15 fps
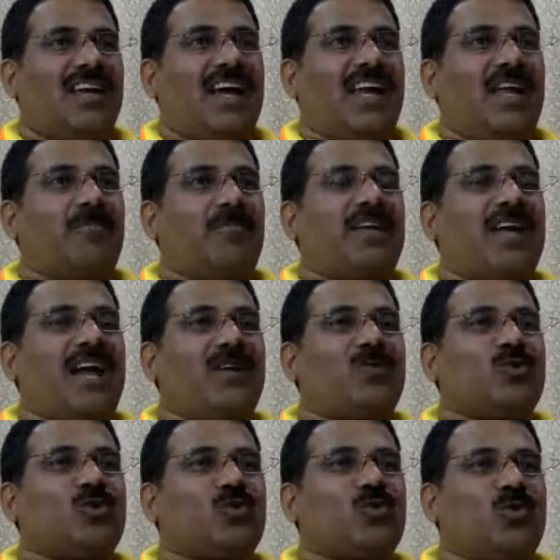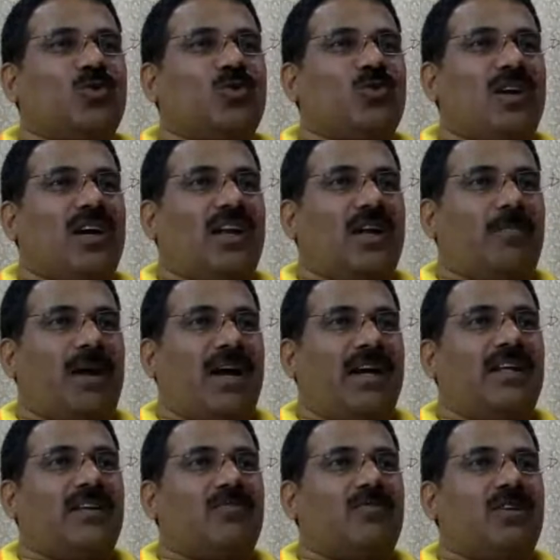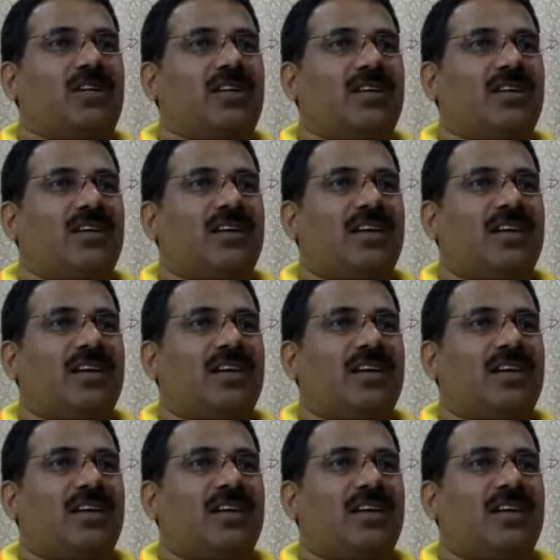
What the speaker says: and I began to show you an abiding word.